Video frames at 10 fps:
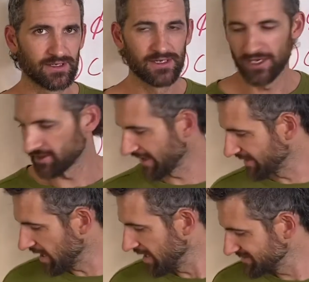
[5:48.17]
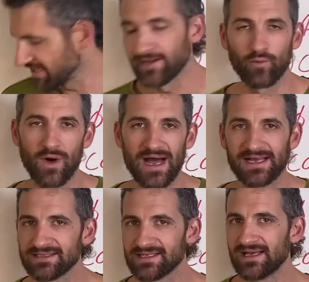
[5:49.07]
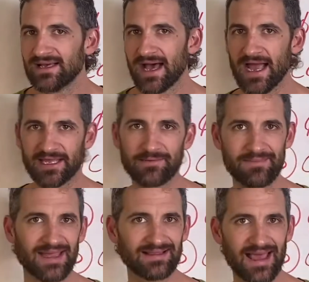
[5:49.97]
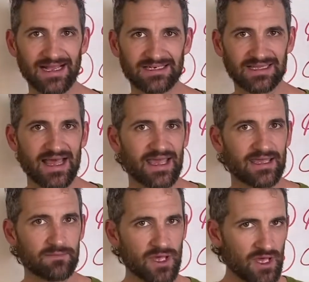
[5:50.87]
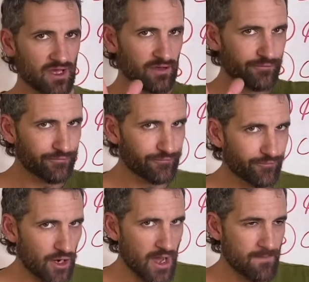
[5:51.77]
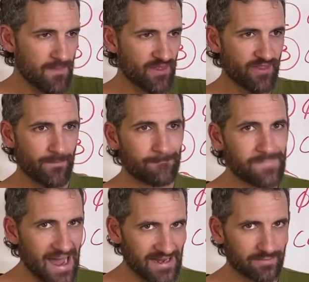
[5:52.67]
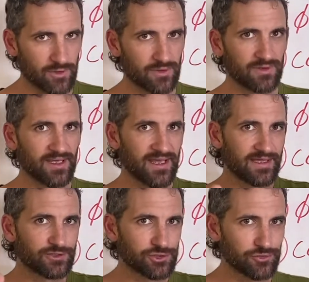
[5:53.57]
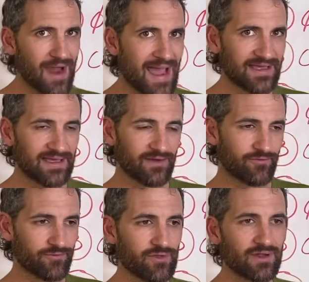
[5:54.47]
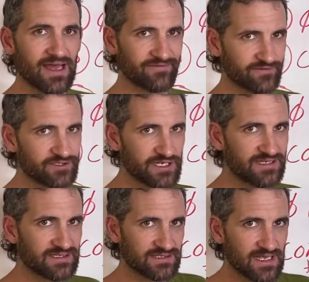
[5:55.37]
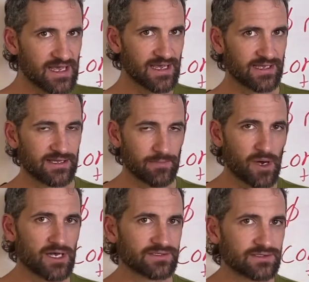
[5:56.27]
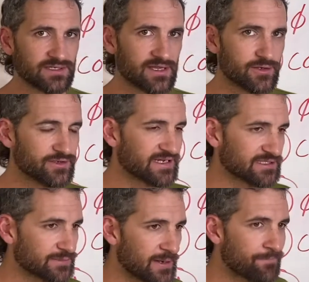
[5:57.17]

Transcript: Okay, content-wise, I can make that claim from the Bible in tracking through the life of Jesus and the apostles in the New Testament.